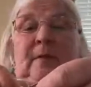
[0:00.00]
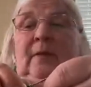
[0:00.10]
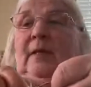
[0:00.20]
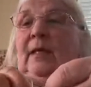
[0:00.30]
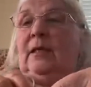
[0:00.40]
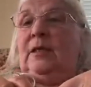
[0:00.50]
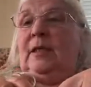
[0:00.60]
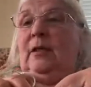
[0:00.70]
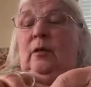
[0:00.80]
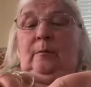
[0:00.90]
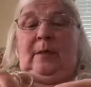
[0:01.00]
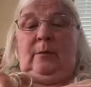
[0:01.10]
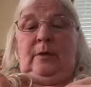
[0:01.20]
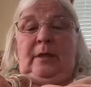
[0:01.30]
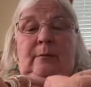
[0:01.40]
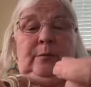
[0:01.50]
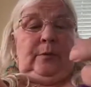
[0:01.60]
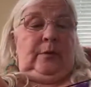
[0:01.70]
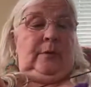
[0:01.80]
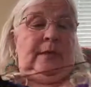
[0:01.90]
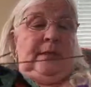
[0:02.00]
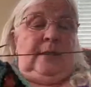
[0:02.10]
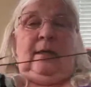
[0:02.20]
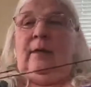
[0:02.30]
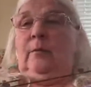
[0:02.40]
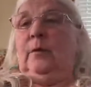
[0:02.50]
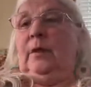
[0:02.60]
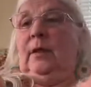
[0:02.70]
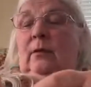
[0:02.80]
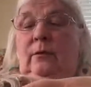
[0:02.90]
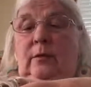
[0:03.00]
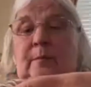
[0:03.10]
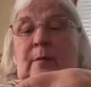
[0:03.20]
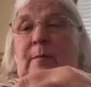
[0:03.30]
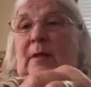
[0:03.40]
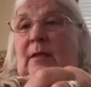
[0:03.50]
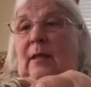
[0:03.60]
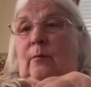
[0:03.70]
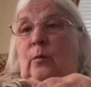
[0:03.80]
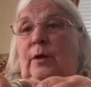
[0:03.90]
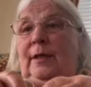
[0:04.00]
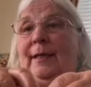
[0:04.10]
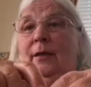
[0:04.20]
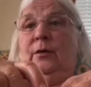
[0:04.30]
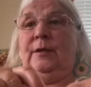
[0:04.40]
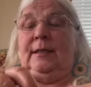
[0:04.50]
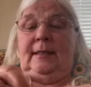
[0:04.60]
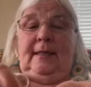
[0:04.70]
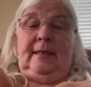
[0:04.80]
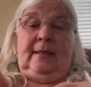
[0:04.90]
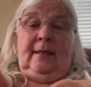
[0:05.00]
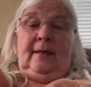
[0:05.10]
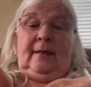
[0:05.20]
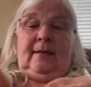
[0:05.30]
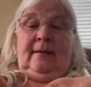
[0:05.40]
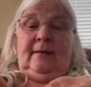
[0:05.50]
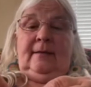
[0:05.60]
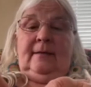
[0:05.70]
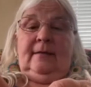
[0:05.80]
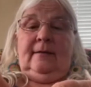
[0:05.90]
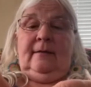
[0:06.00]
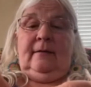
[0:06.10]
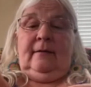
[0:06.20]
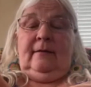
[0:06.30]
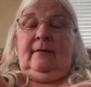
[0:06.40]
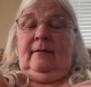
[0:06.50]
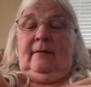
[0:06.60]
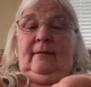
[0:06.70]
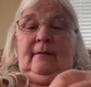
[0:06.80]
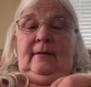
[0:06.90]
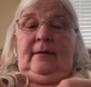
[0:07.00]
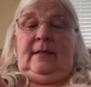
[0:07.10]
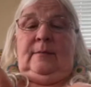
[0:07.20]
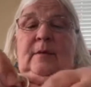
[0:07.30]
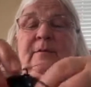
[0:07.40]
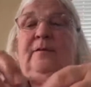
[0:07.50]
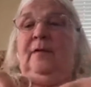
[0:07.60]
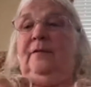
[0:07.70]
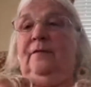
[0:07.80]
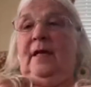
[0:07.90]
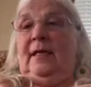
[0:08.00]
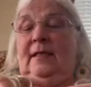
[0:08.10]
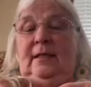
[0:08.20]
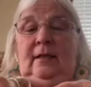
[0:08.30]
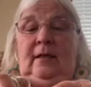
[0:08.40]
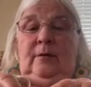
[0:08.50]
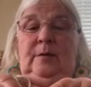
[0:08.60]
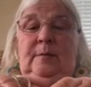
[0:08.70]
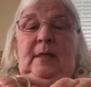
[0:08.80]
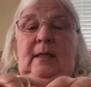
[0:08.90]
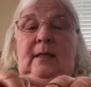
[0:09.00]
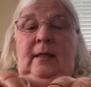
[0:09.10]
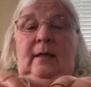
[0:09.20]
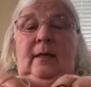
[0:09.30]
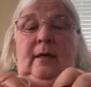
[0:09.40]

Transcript: I'm catching up. My work in progress that I'm working on, the piece that I'm working on today, is uh, is my the face that I was making.